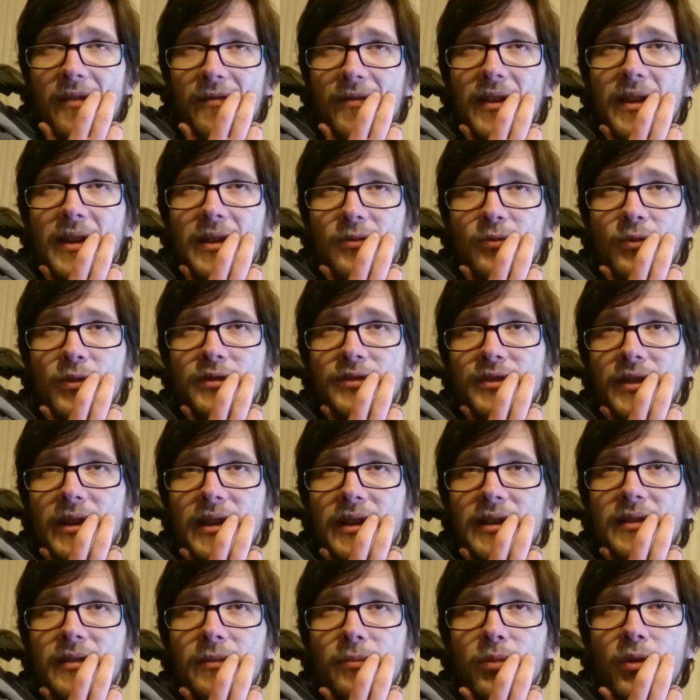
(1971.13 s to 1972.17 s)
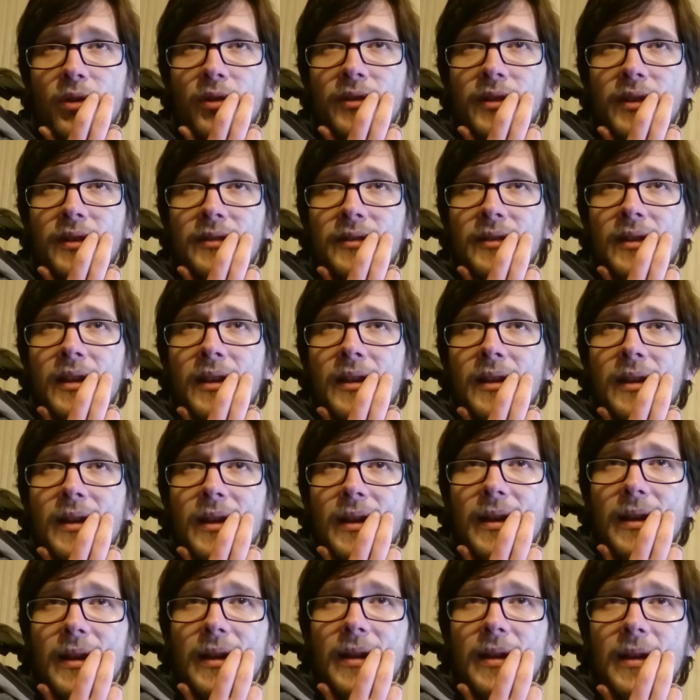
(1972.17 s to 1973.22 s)
I think it was an easy process.
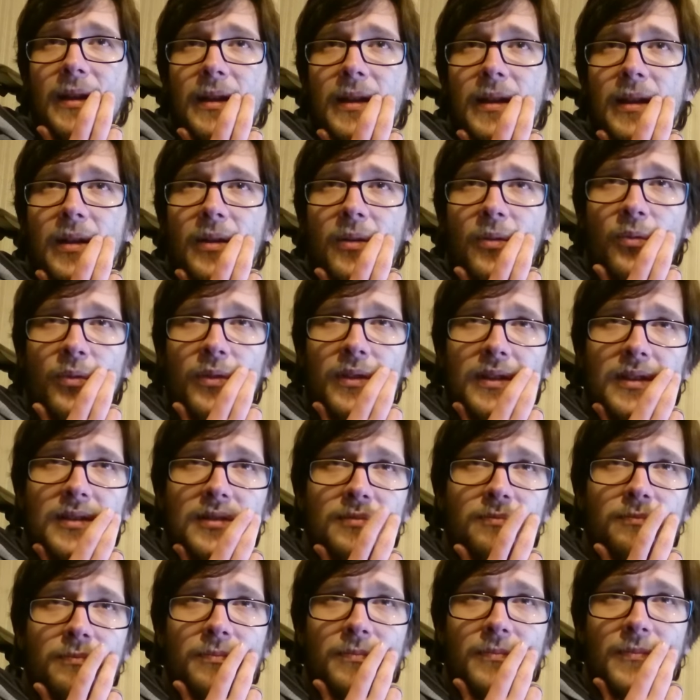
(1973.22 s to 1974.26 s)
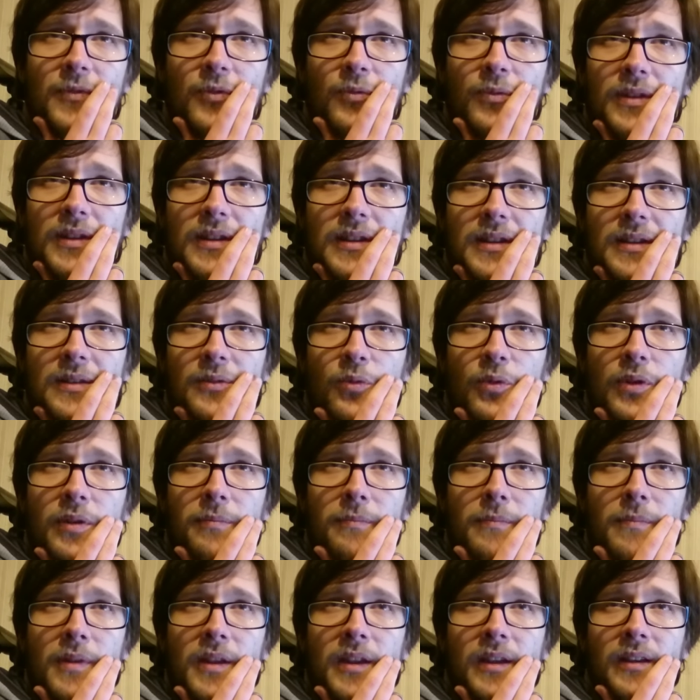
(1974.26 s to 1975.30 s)
Uh, we, we,
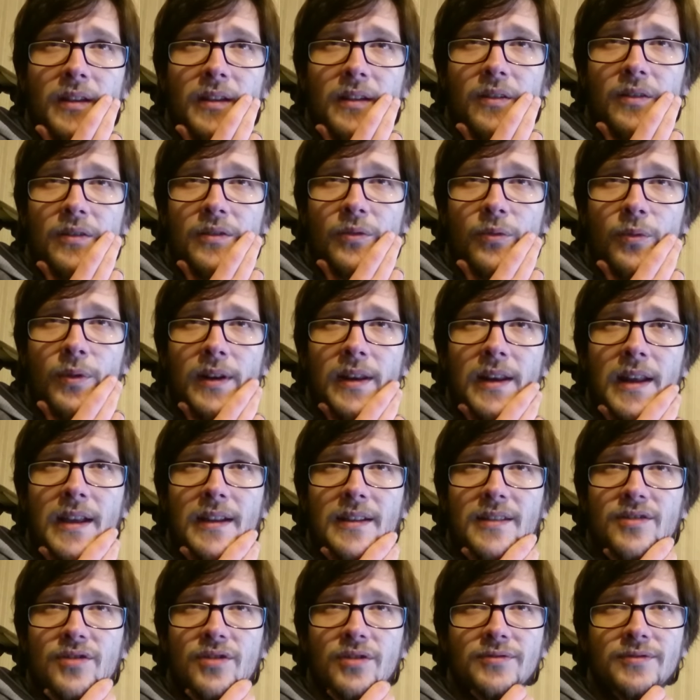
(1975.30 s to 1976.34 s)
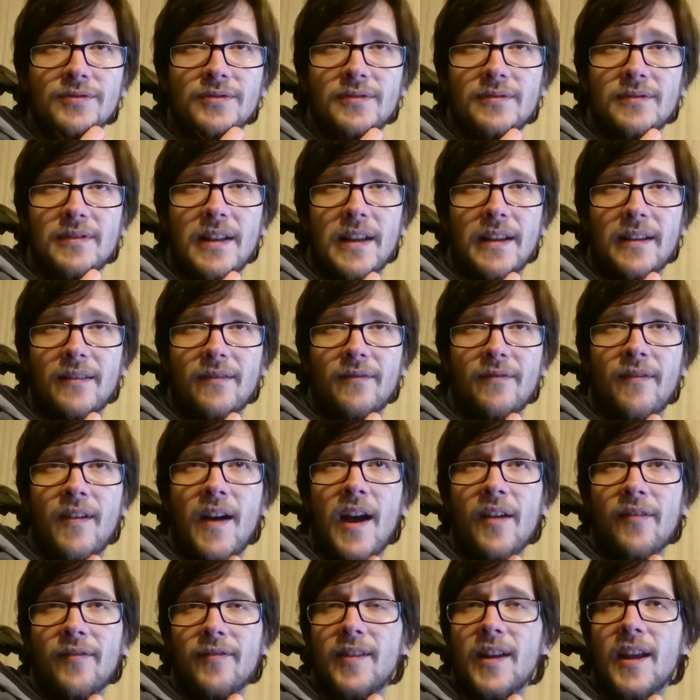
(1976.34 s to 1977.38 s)
we've been on Greenlight just
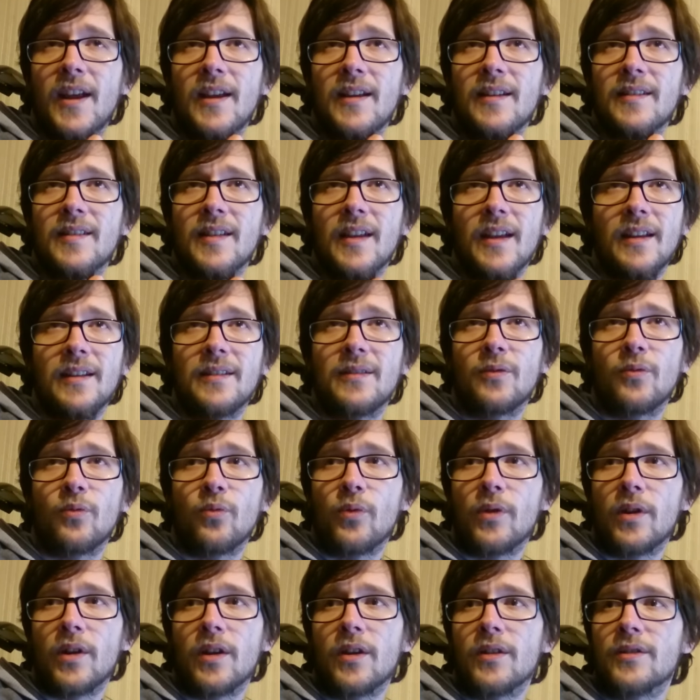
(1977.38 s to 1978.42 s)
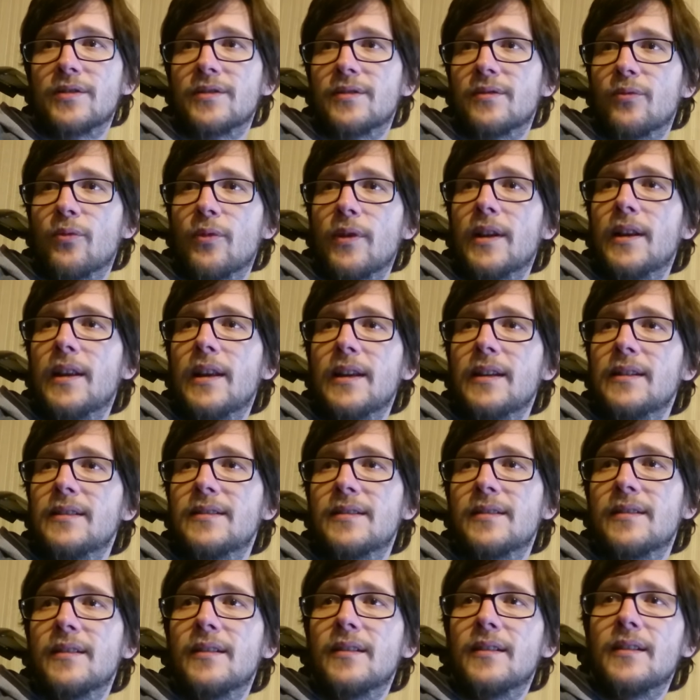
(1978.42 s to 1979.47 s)
five days and we got
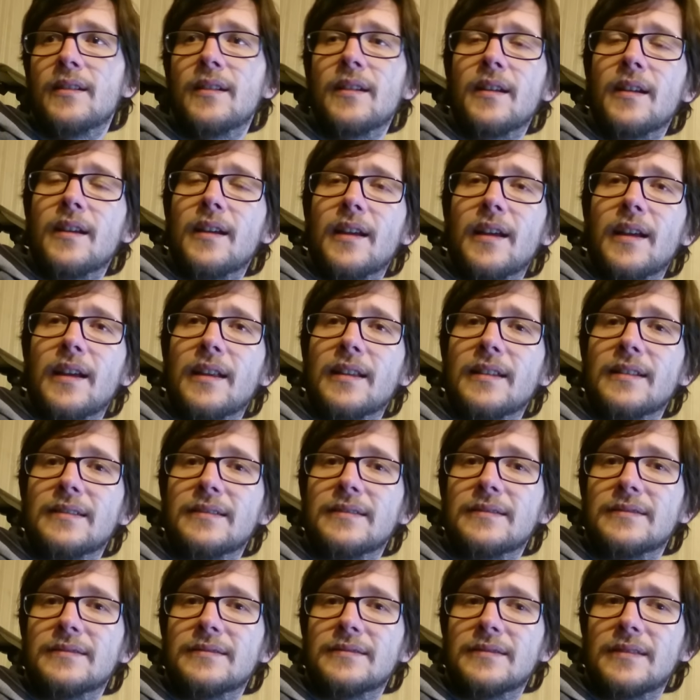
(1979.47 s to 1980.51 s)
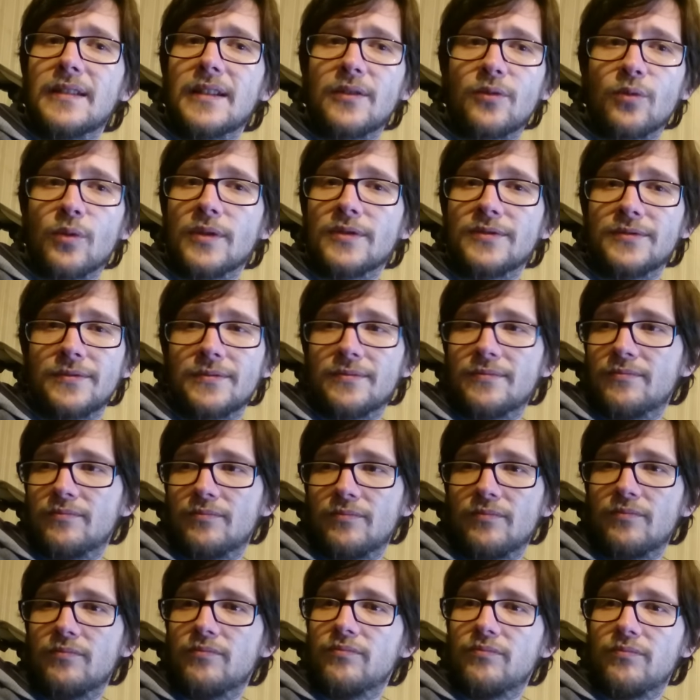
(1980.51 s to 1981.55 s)
greenlit and it was
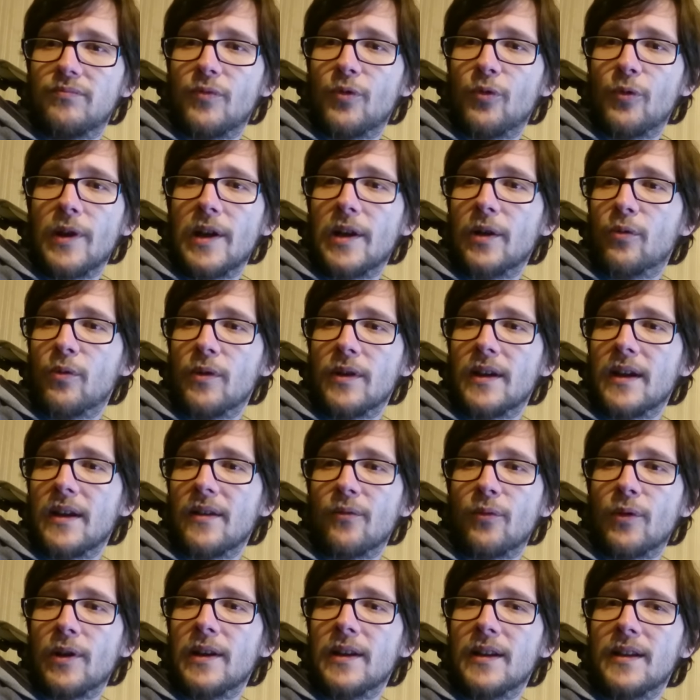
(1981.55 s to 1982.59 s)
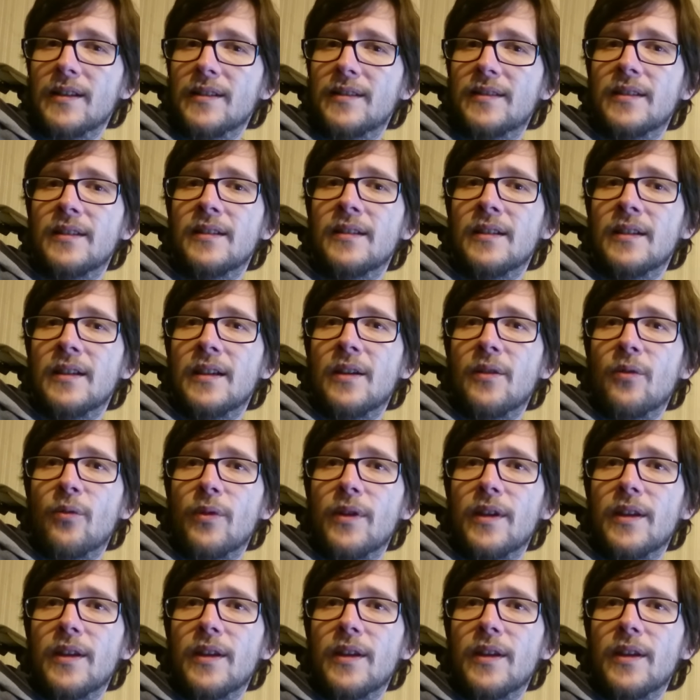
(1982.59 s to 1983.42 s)
really quick and really easy